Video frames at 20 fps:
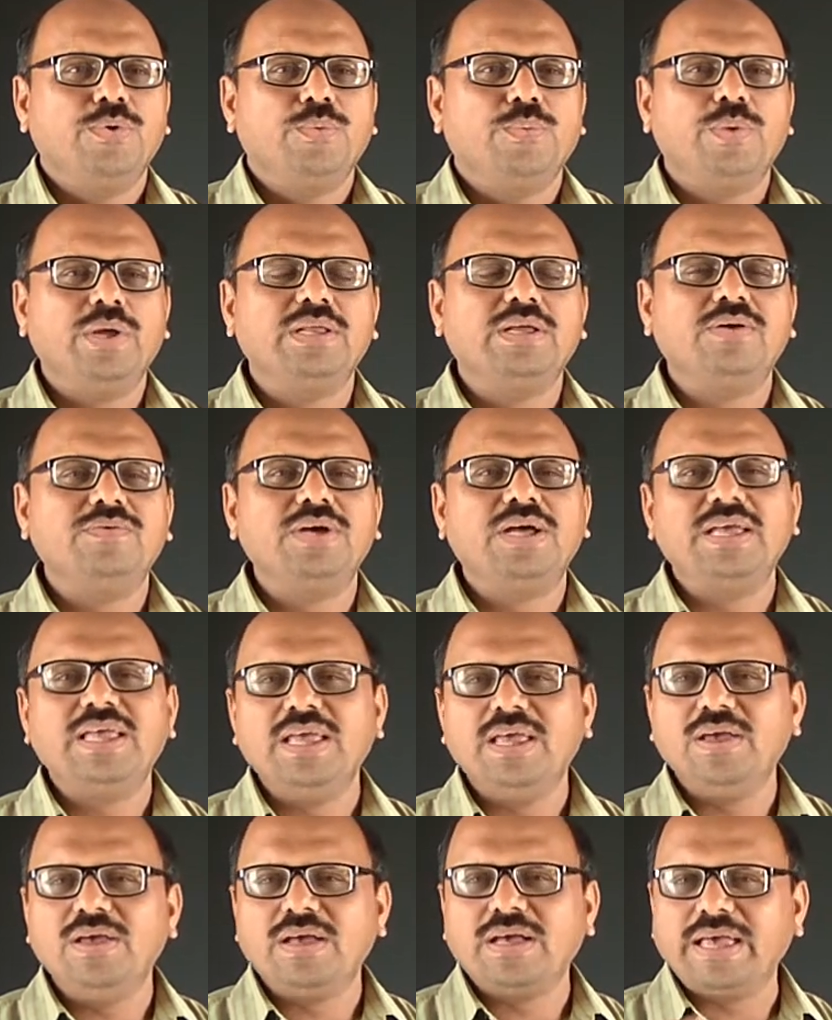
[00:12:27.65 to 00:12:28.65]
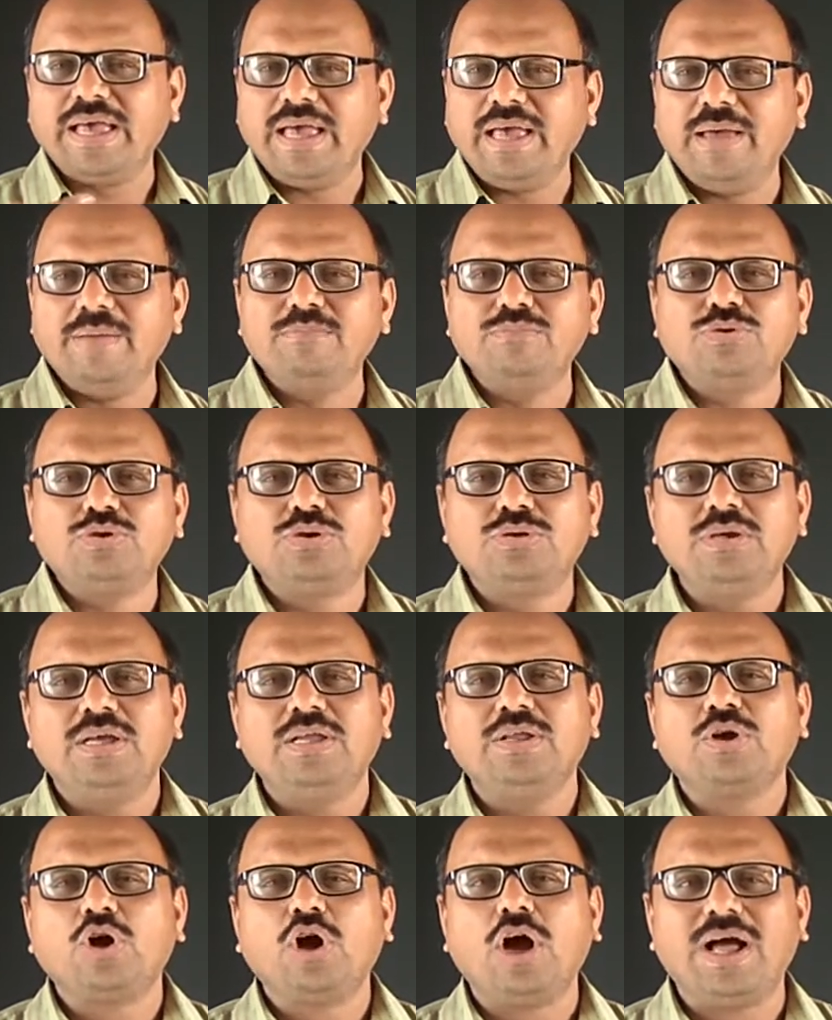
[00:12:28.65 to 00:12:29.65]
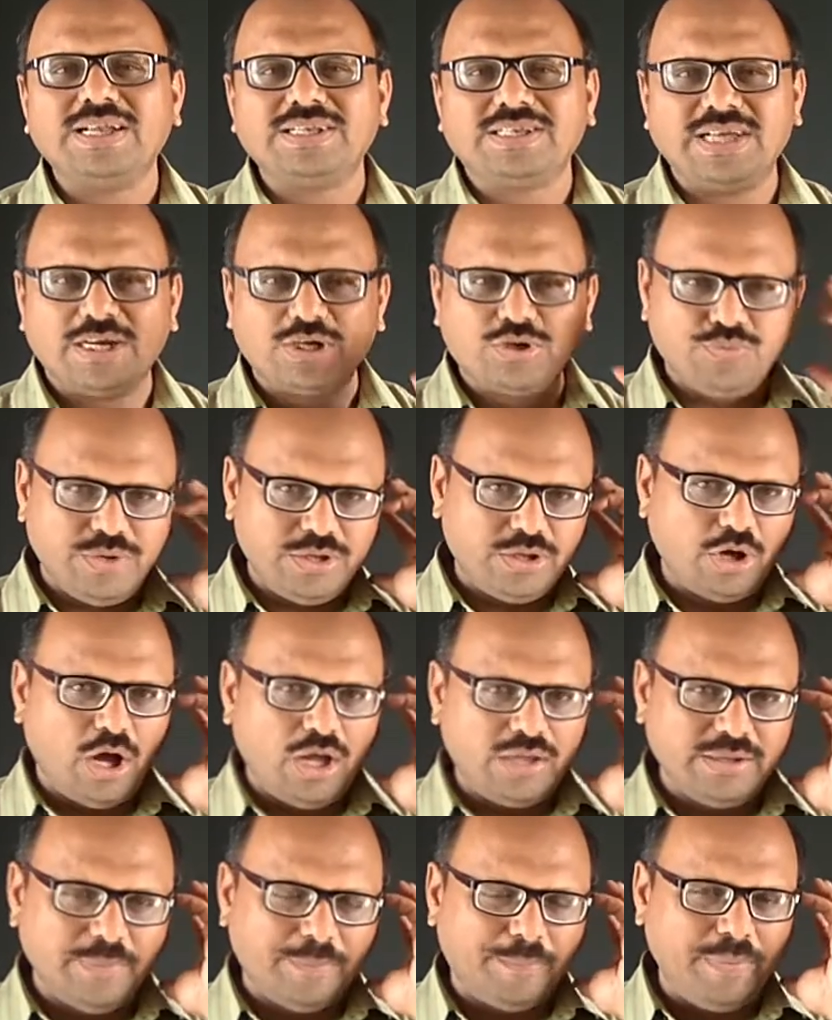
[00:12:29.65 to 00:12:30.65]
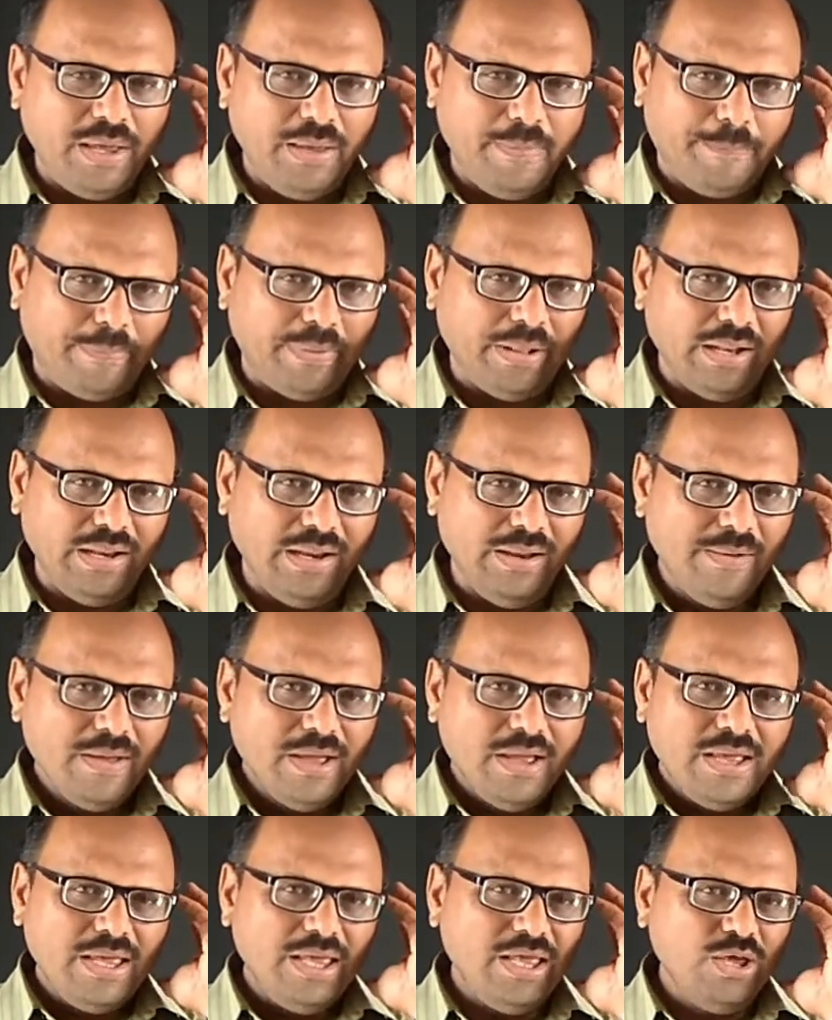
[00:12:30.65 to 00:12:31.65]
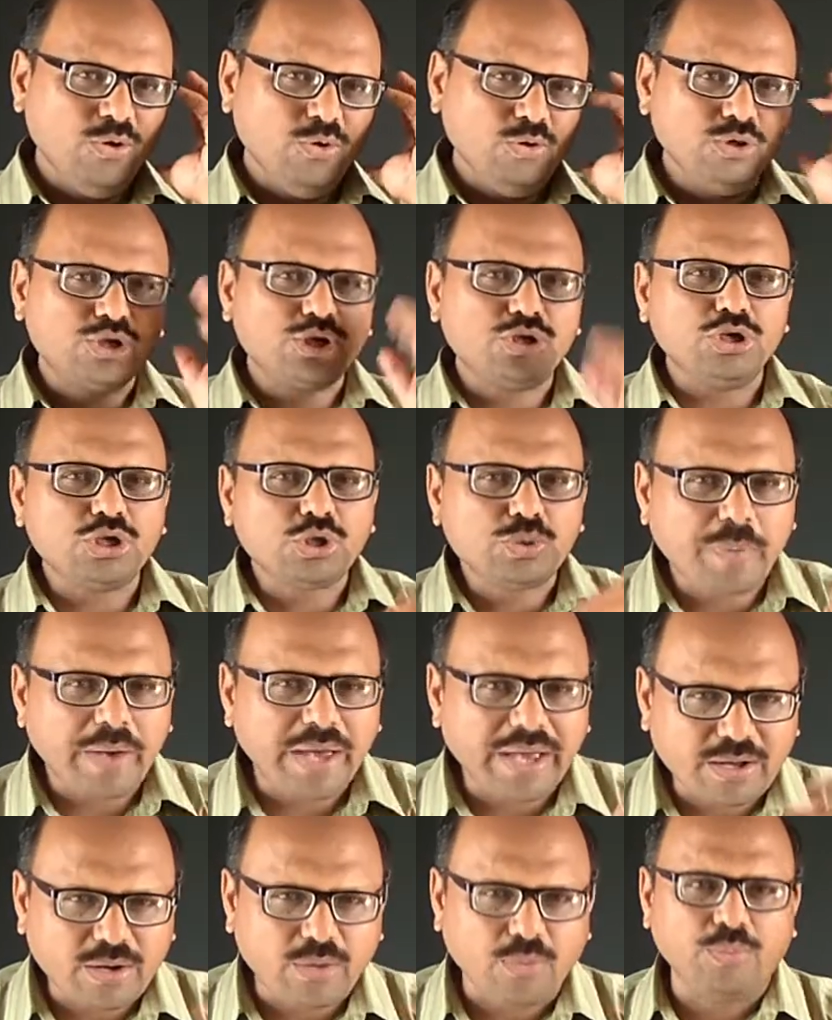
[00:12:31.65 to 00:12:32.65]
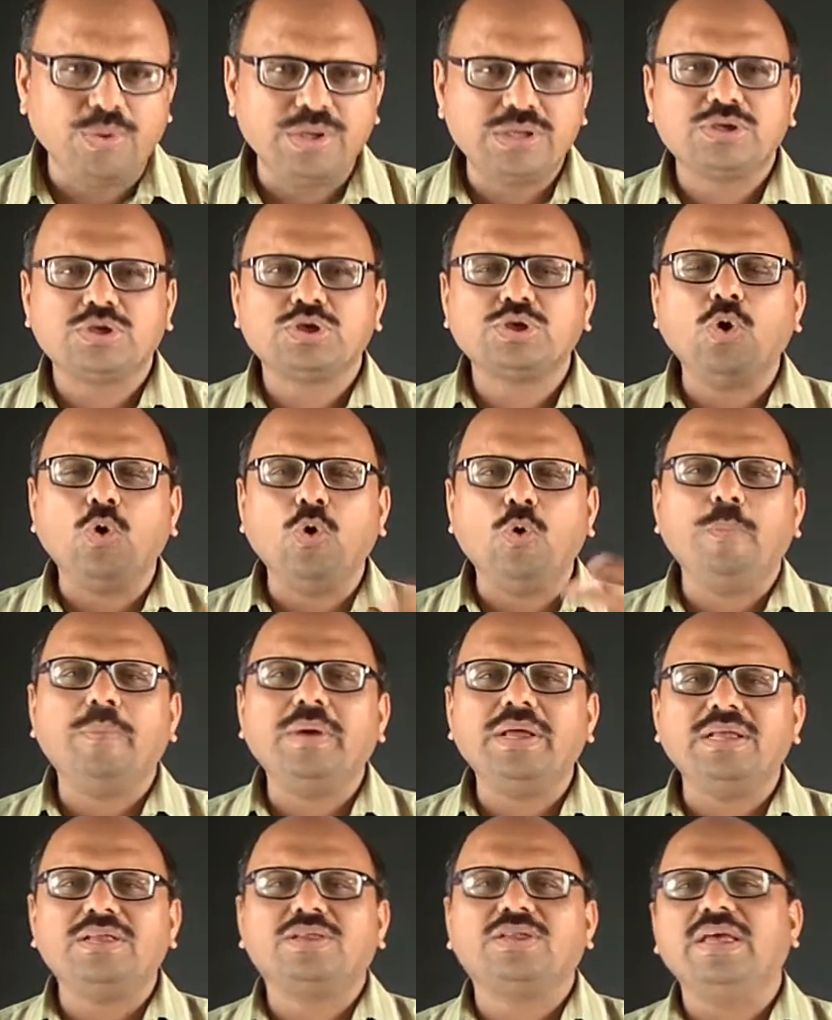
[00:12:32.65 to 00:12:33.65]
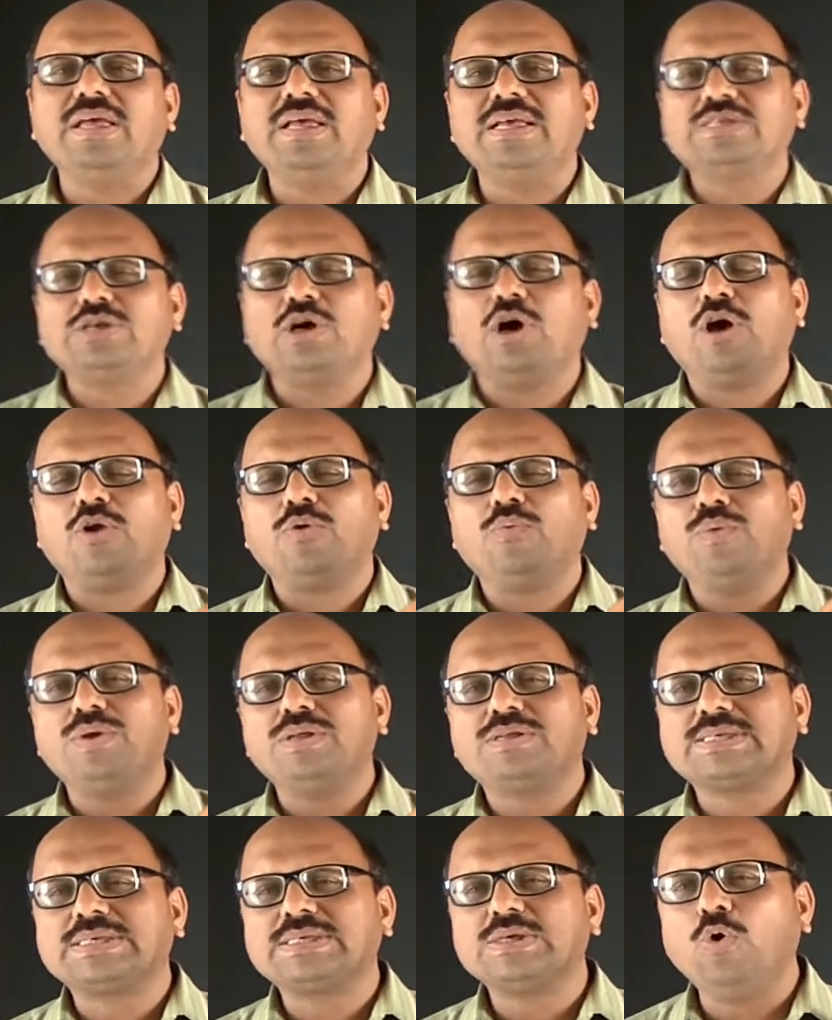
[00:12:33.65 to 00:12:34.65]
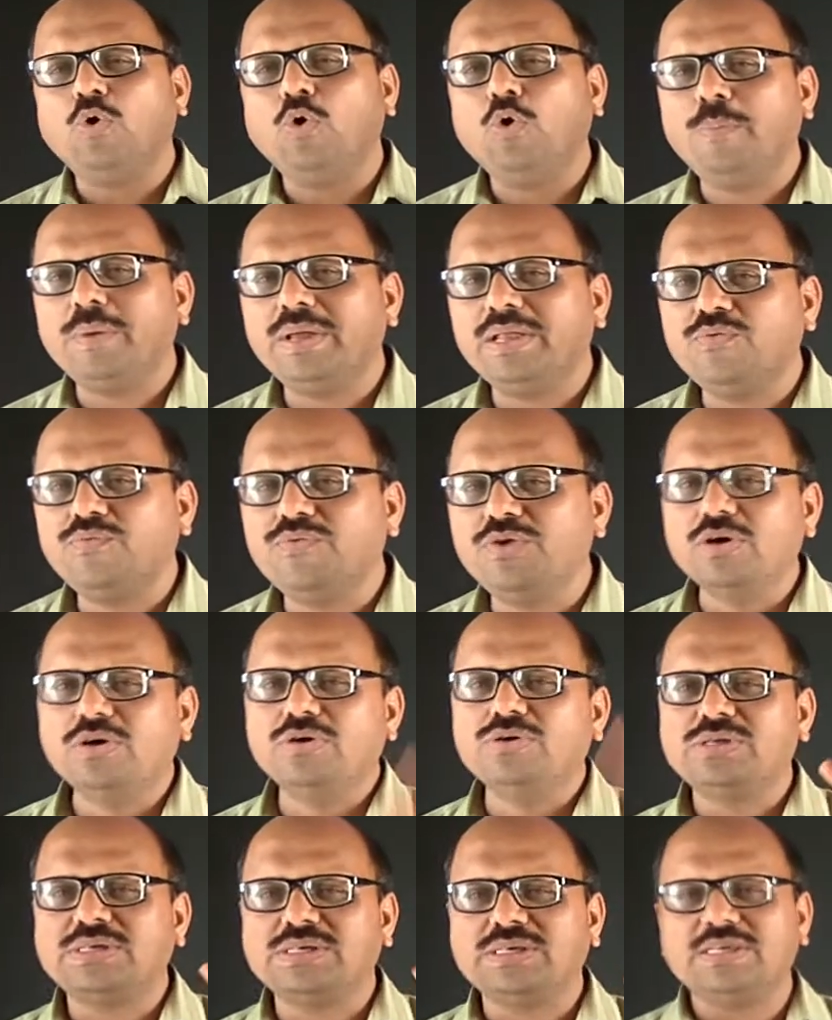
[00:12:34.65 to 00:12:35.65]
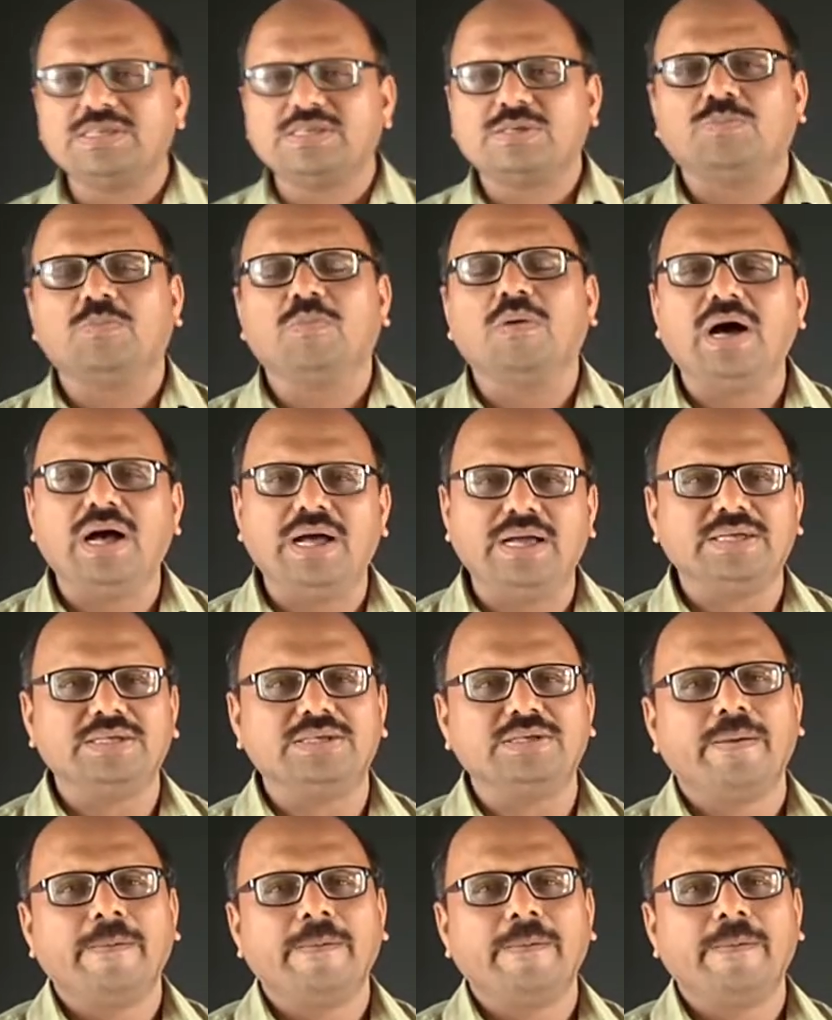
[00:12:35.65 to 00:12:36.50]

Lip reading: Whenever he came in contact with other people, he used to speak with so many things or with so many views in his mind.